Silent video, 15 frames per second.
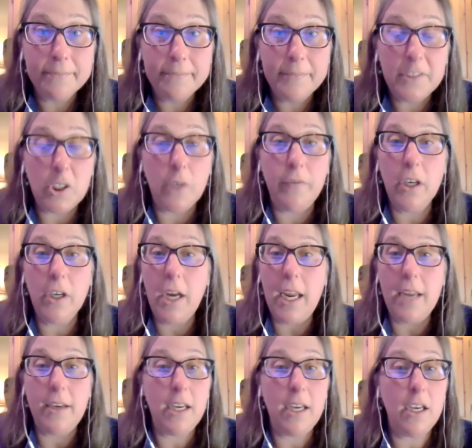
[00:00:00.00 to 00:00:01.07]
So if you're,
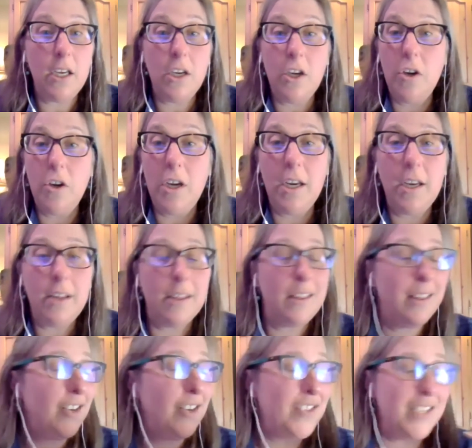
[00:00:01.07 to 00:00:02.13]
it, it,
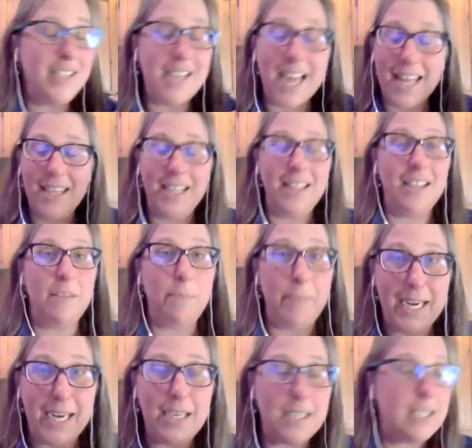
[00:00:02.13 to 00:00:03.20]
there's nothing that
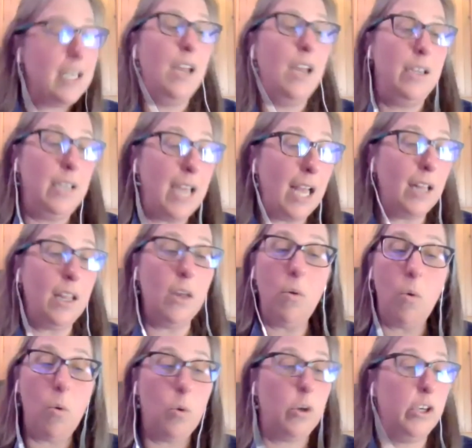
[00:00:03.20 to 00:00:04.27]
beats yellow,
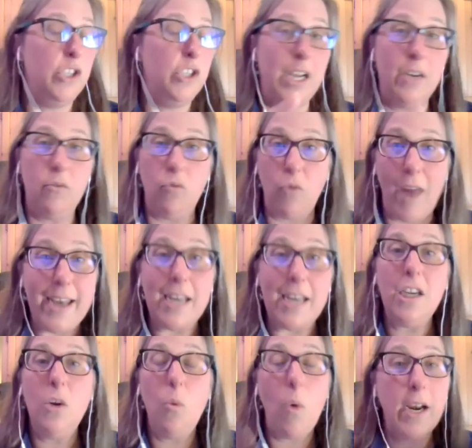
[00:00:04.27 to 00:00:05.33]
orange, and red.
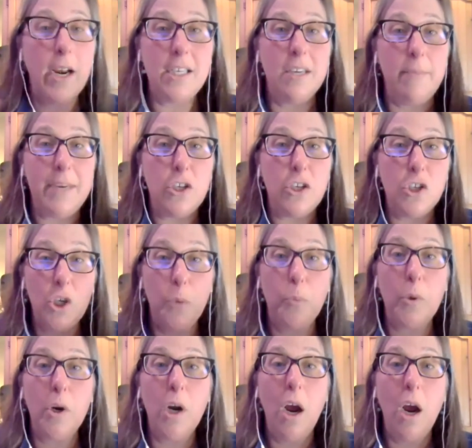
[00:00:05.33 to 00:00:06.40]
You want it to be
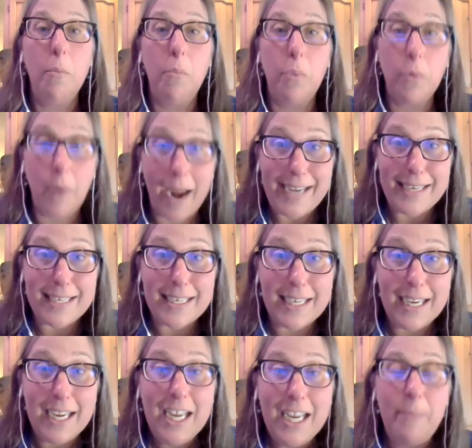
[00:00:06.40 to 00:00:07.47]
super bright
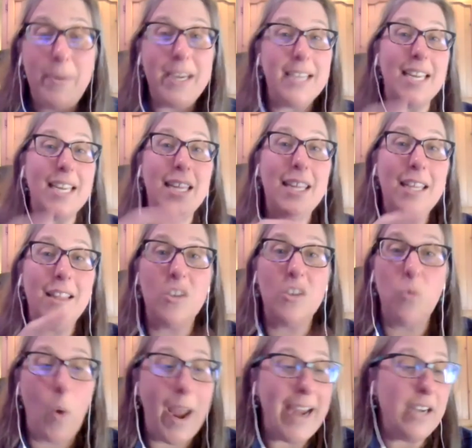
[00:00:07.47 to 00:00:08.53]
because anything that's
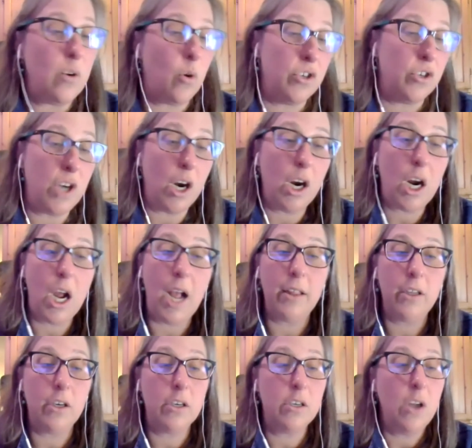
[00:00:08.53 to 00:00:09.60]
white or dark
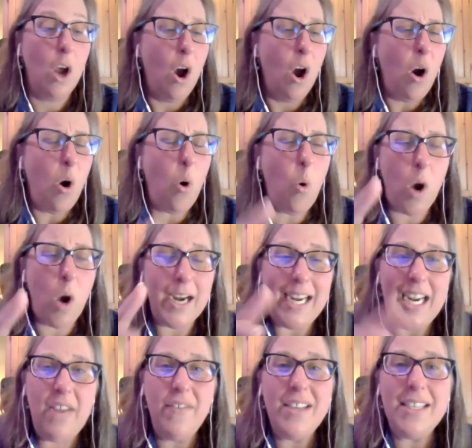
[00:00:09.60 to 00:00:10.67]
colored or
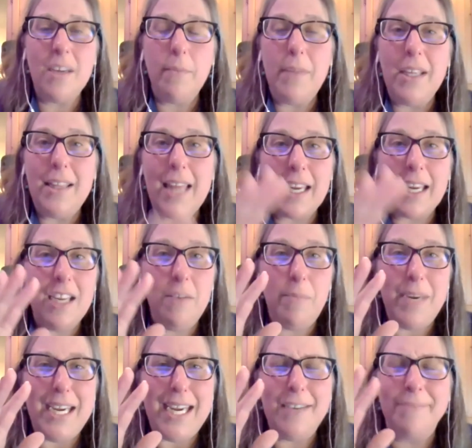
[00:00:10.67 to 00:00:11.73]
even something that can
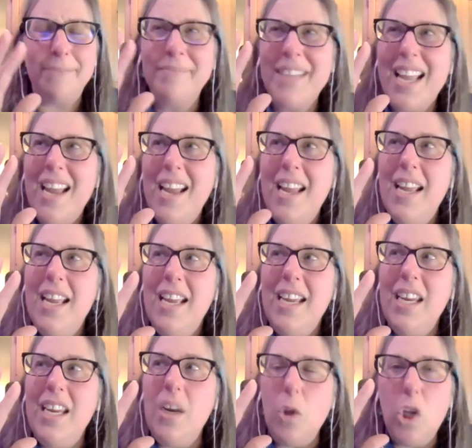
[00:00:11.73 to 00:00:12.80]
be,
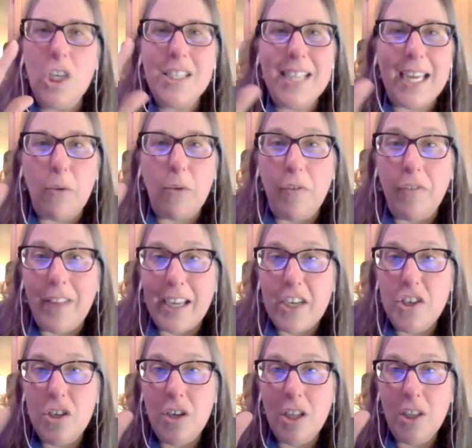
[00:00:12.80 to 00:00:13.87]
you know, it looks like a
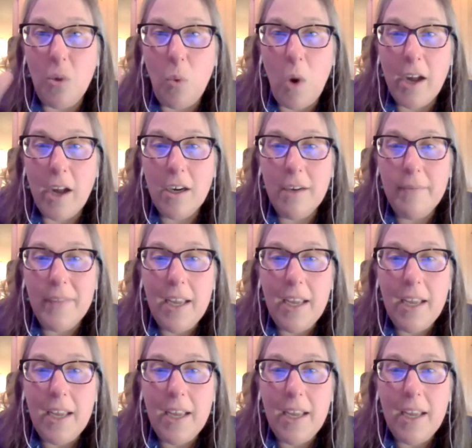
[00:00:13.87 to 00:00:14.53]
reflection on the water.